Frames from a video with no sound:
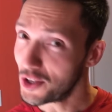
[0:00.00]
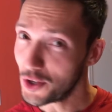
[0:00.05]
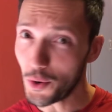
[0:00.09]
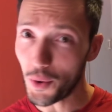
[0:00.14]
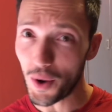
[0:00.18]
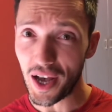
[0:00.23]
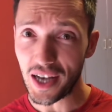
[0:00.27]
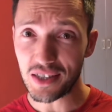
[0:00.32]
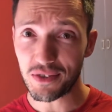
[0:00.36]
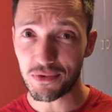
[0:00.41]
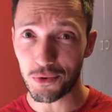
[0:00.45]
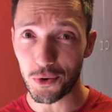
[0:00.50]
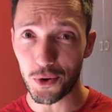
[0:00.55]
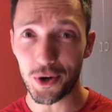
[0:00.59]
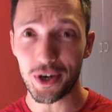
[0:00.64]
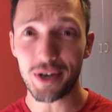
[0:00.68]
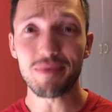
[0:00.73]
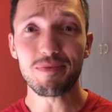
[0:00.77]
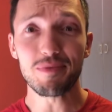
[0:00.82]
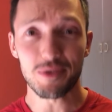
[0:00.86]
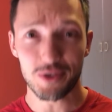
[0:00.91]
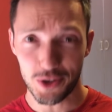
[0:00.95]
you asked
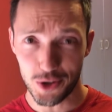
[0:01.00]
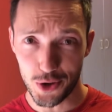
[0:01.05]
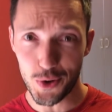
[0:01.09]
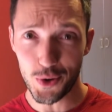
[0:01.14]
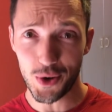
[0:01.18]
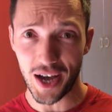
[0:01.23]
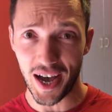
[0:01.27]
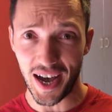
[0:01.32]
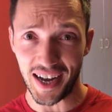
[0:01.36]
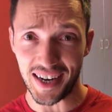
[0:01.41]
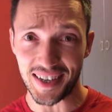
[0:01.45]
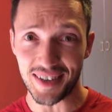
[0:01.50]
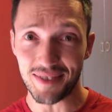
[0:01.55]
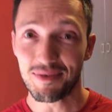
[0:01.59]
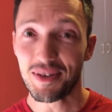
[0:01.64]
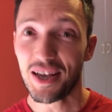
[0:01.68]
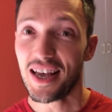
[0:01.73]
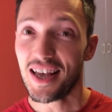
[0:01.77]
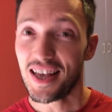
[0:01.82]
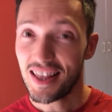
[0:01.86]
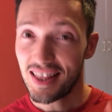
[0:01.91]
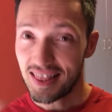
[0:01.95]
for it, you got it.
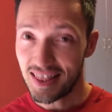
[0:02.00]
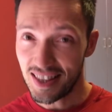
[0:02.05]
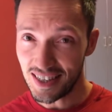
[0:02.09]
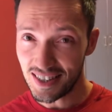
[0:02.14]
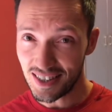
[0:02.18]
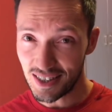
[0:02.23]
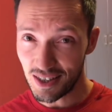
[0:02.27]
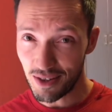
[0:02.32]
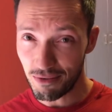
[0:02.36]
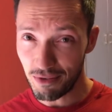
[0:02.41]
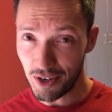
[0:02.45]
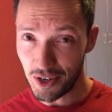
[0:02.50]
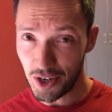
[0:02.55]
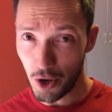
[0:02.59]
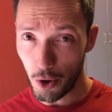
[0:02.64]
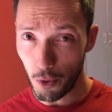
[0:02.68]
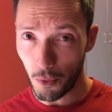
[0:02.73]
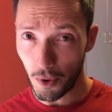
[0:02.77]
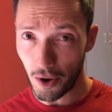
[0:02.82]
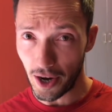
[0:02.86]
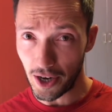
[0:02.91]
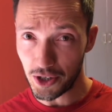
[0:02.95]
This is the
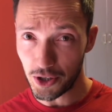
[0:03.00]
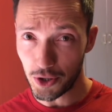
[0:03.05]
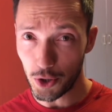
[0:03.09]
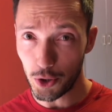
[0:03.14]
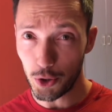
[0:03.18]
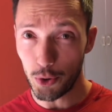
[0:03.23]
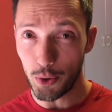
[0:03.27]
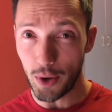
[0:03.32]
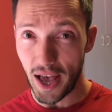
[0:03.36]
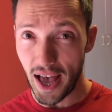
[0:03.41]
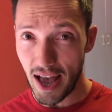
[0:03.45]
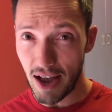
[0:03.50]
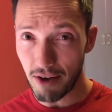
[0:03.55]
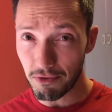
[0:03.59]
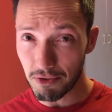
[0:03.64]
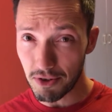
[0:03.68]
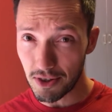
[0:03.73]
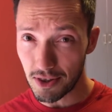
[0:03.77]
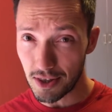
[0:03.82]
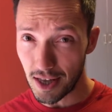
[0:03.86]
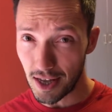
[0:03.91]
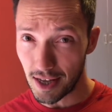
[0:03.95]
video where I show you
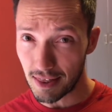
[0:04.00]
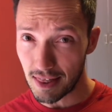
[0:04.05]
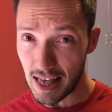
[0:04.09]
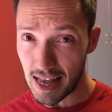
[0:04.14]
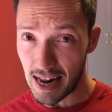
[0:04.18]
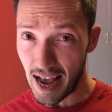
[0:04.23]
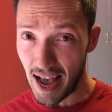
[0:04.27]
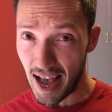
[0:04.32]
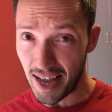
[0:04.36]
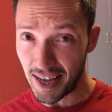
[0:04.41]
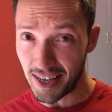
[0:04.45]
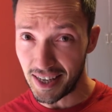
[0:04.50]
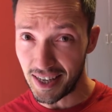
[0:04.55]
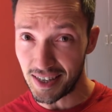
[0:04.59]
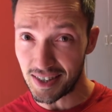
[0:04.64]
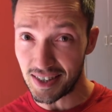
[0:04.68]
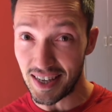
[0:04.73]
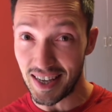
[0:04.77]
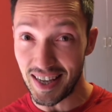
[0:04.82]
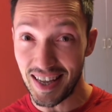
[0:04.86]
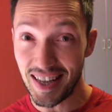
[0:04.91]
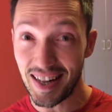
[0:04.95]
everything that I
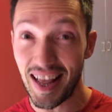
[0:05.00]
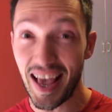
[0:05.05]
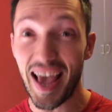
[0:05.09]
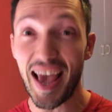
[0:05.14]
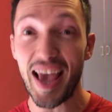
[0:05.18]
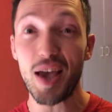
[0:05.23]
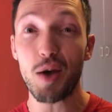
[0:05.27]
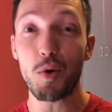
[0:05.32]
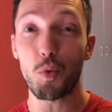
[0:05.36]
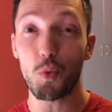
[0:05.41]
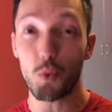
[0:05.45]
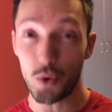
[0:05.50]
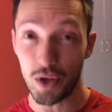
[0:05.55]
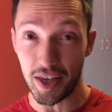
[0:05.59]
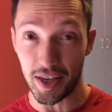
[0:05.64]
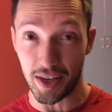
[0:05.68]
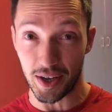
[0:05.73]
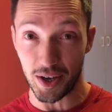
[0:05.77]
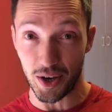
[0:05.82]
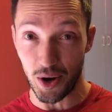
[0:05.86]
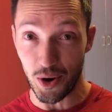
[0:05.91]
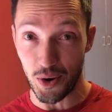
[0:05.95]
eat in a
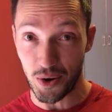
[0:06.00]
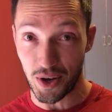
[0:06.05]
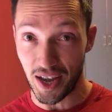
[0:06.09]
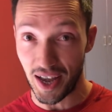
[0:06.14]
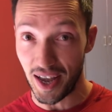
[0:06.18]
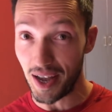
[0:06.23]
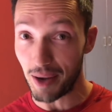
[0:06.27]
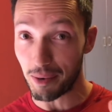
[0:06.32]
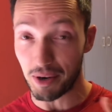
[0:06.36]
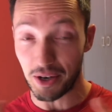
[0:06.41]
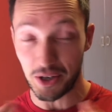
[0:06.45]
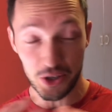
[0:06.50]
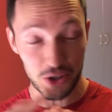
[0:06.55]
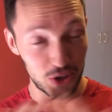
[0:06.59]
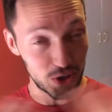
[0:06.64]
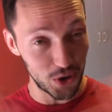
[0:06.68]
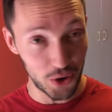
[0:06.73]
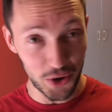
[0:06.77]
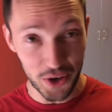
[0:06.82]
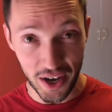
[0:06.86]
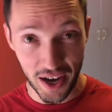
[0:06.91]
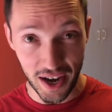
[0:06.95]
week, okay? I'm gonna
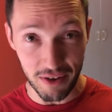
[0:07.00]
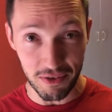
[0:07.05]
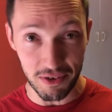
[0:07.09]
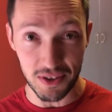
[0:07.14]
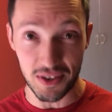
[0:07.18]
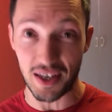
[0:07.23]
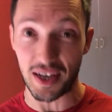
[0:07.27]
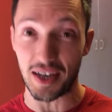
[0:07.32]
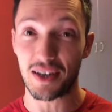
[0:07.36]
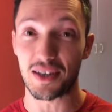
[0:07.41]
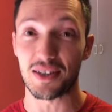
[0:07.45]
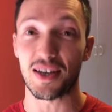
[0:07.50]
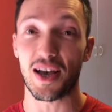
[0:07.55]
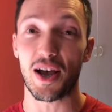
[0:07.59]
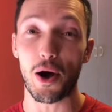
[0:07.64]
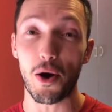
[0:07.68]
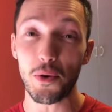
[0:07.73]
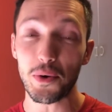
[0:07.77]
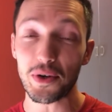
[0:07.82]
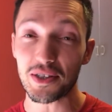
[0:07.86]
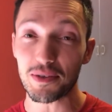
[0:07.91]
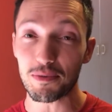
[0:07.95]
show you everything because I
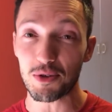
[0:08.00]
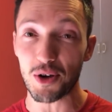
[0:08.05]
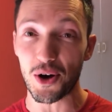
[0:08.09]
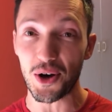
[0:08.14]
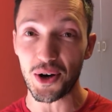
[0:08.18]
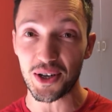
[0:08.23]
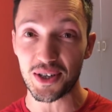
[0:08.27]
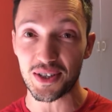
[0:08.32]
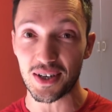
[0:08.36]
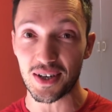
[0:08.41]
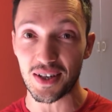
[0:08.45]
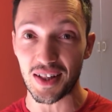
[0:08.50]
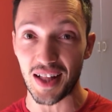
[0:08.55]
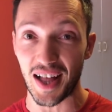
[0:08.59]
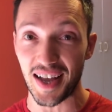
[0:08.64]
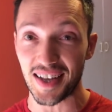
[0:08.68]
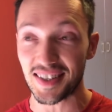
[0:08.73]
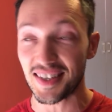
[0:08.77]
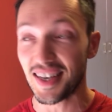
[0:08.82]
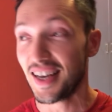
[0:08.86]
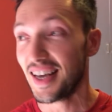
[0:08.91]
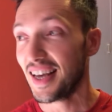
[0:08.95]
always am talking to
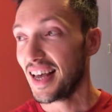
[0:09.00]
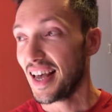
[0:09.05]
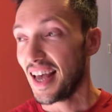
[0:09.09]
clients